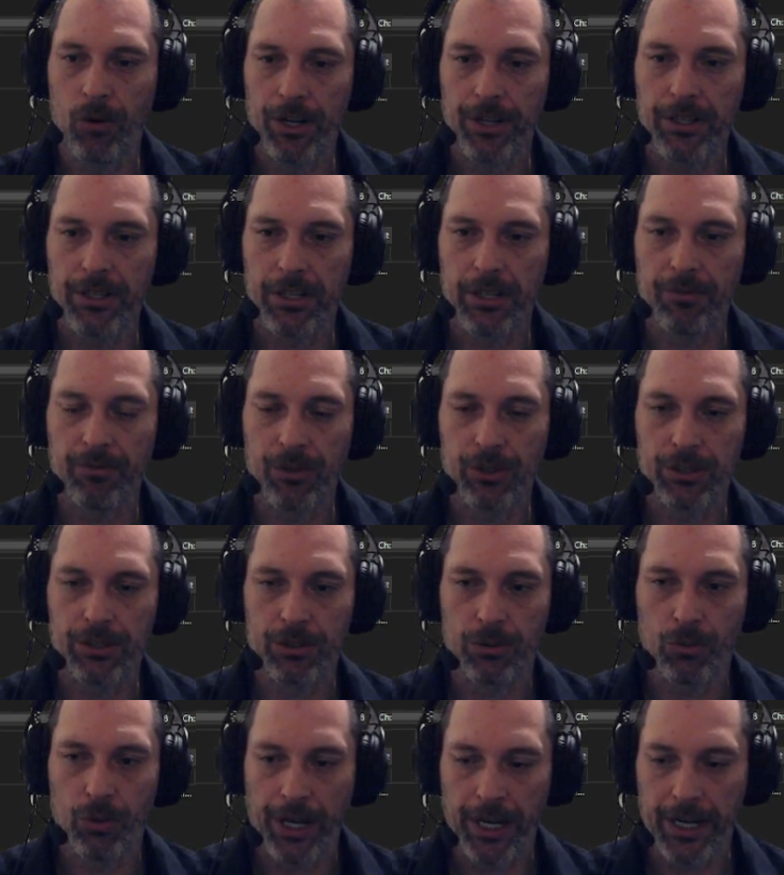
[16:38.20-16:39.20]
wonder if there's
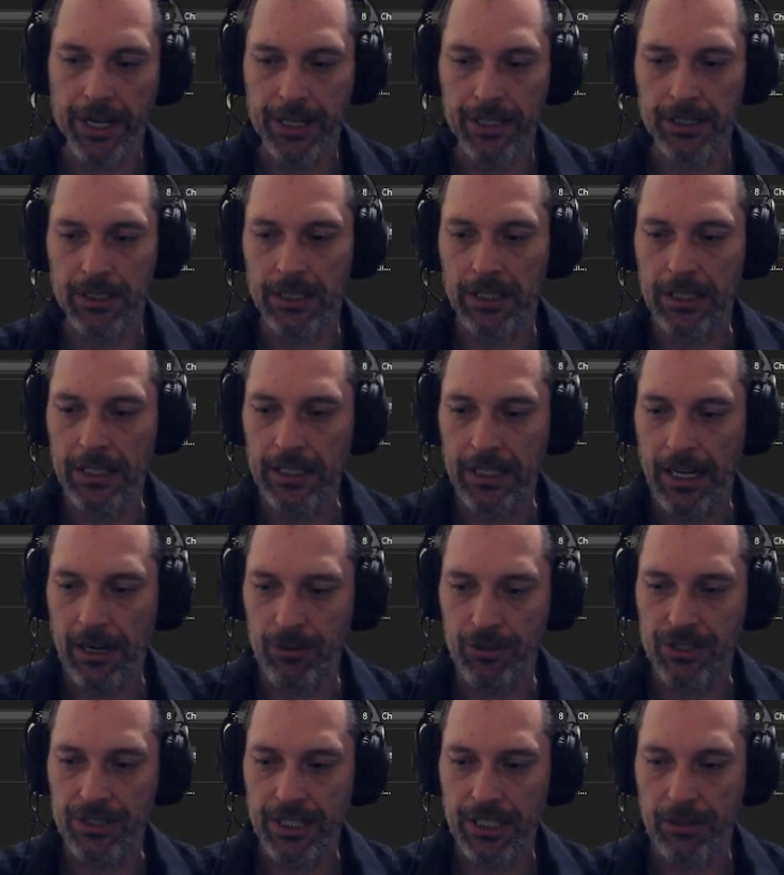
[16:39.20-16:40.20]
a way, and I
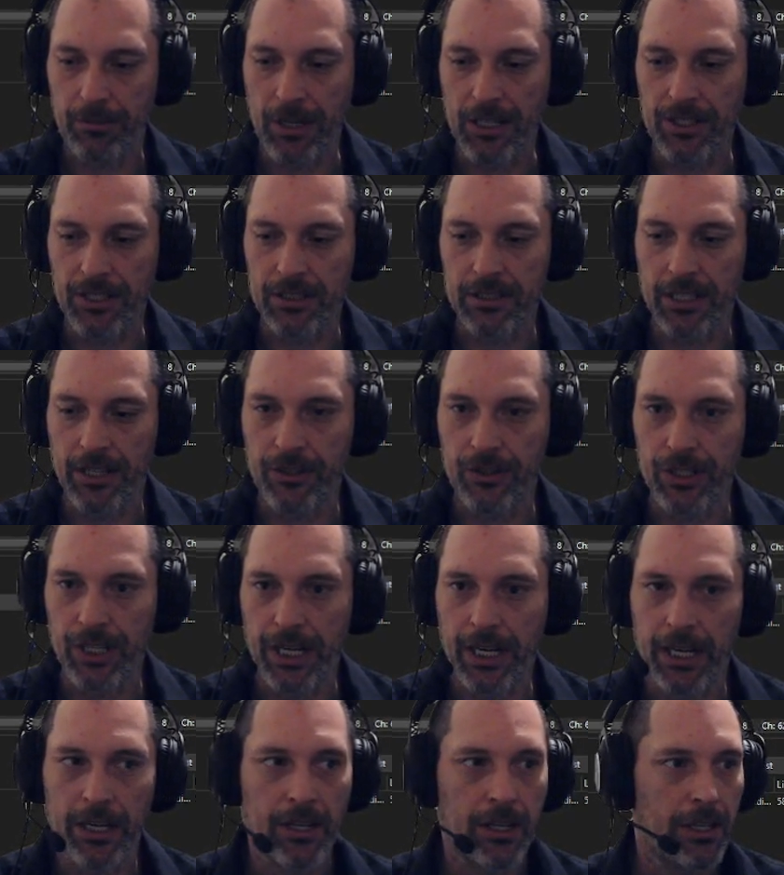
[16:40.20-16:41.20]
was thinking about this the other
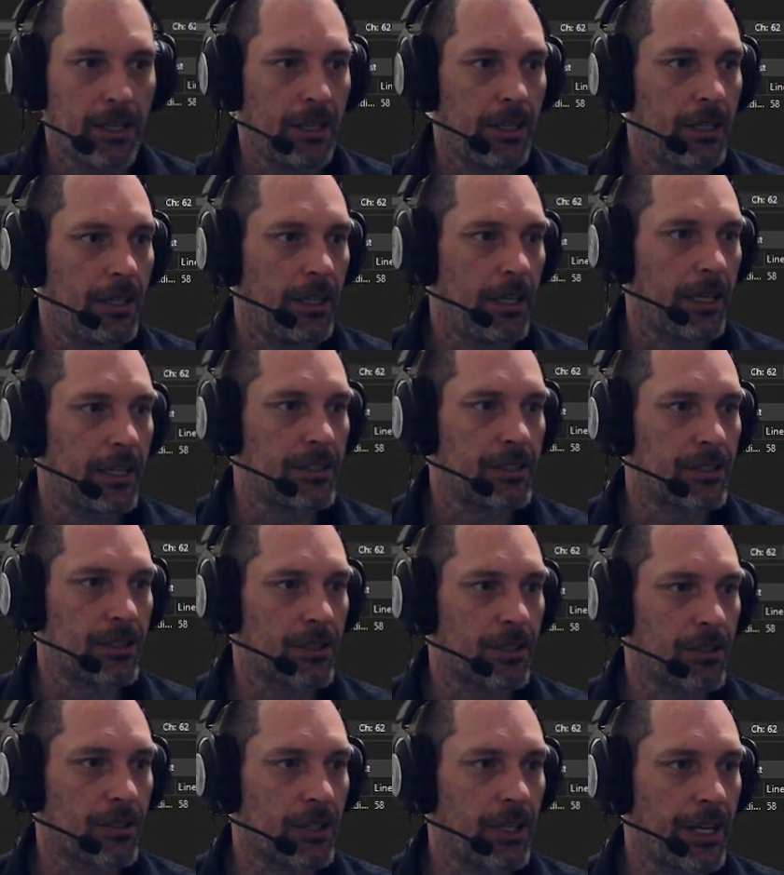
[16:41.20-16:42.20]
day, is
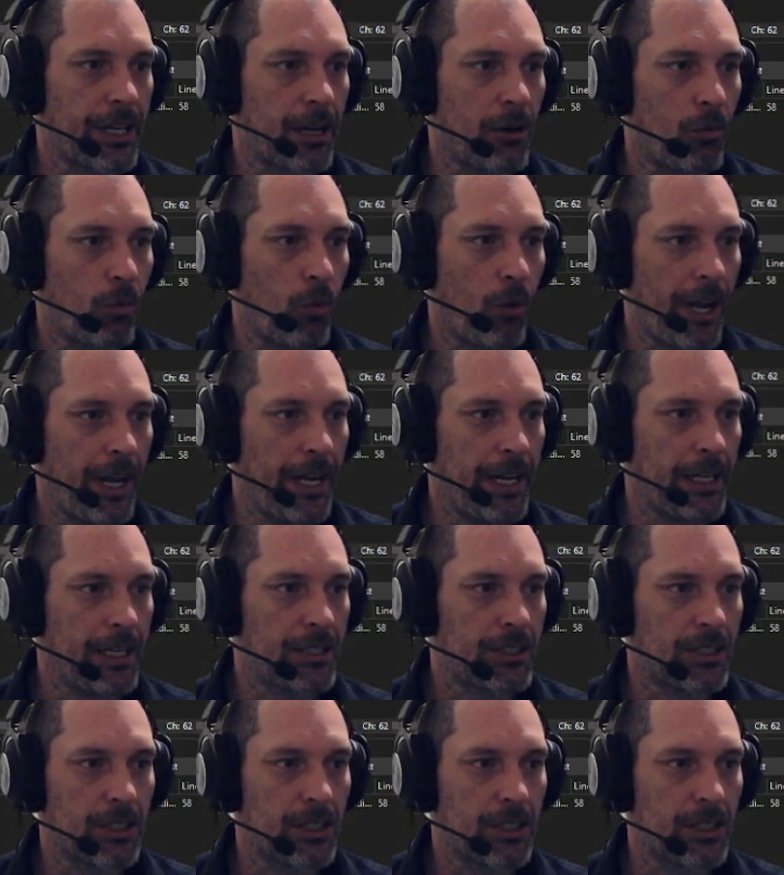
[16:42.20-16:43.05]
there like a way